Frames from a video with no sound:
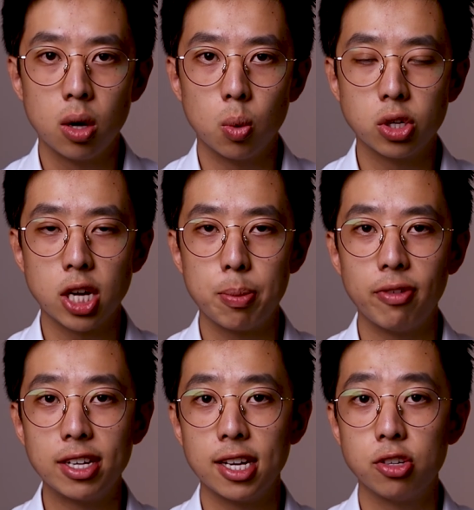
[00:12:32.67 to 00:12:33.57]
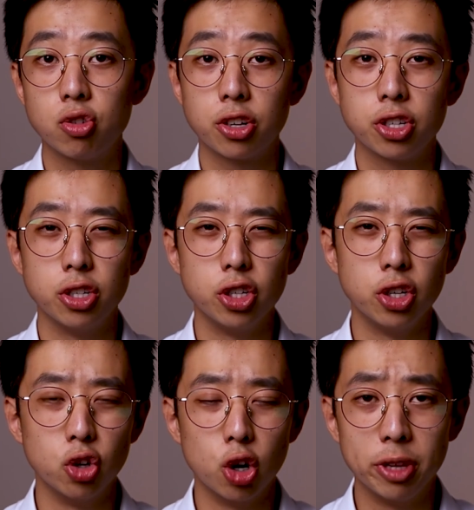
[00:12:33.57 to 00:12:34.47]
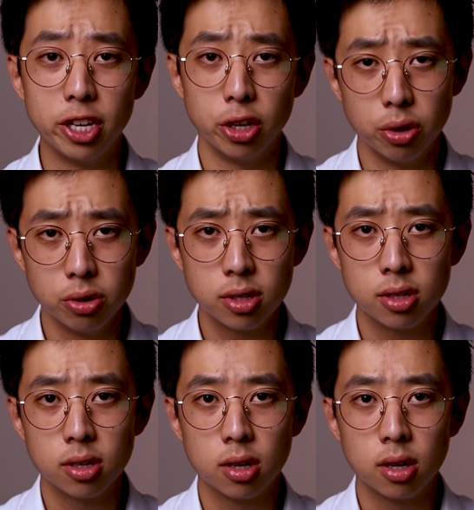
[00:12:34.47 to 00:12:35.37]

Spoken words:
What type of essay structure do you normally use?